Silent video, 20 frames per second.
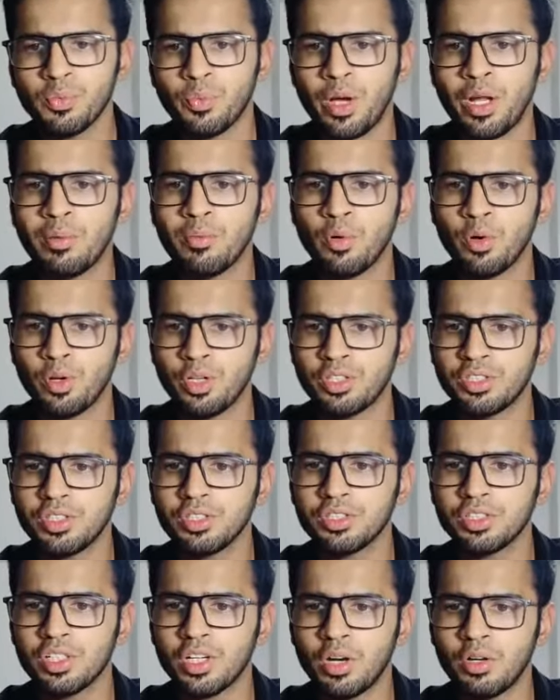while
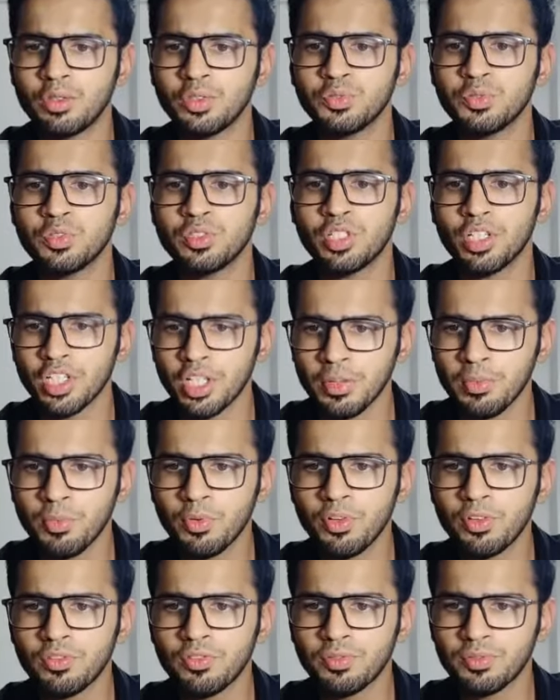Mauritius accounts for
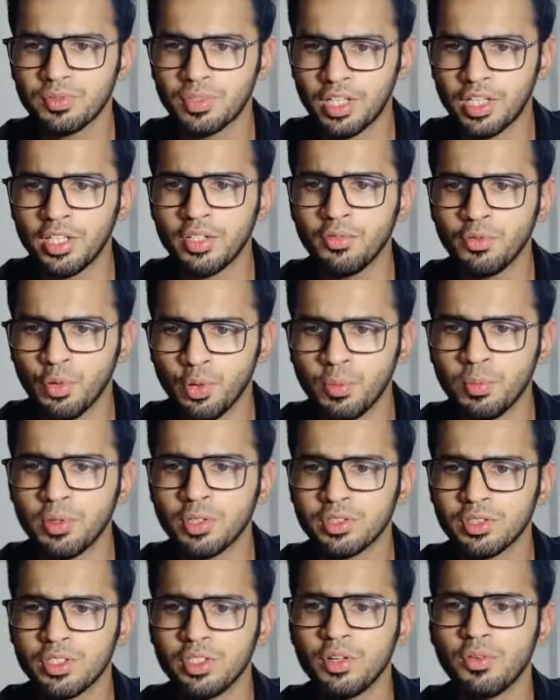
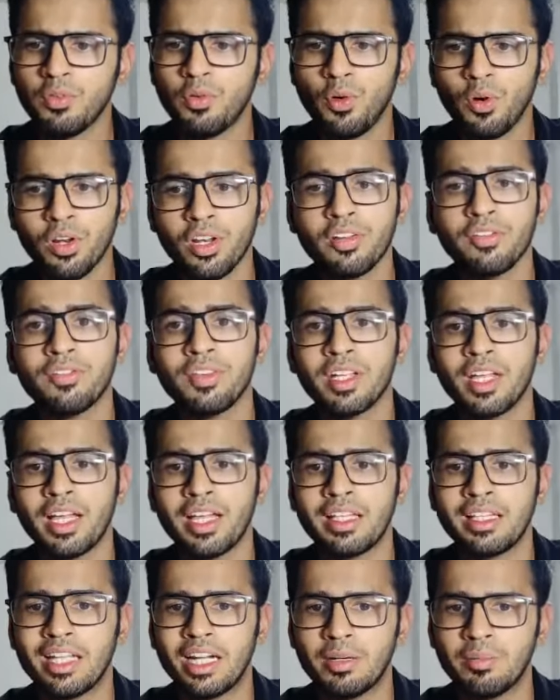34% of all FDI
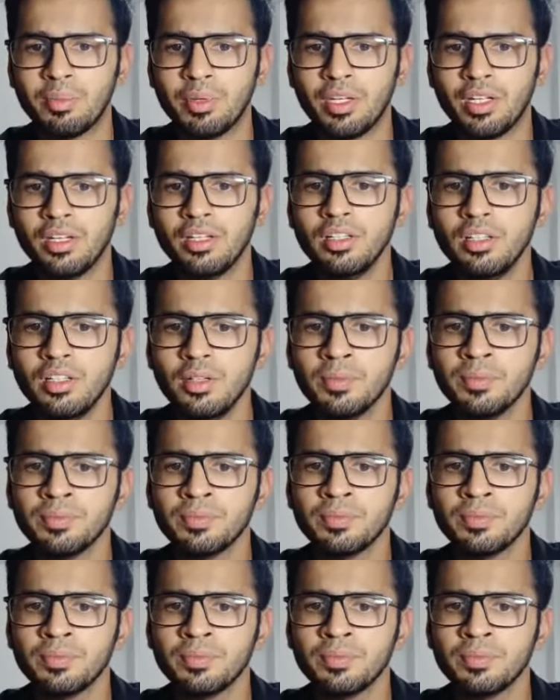in that period.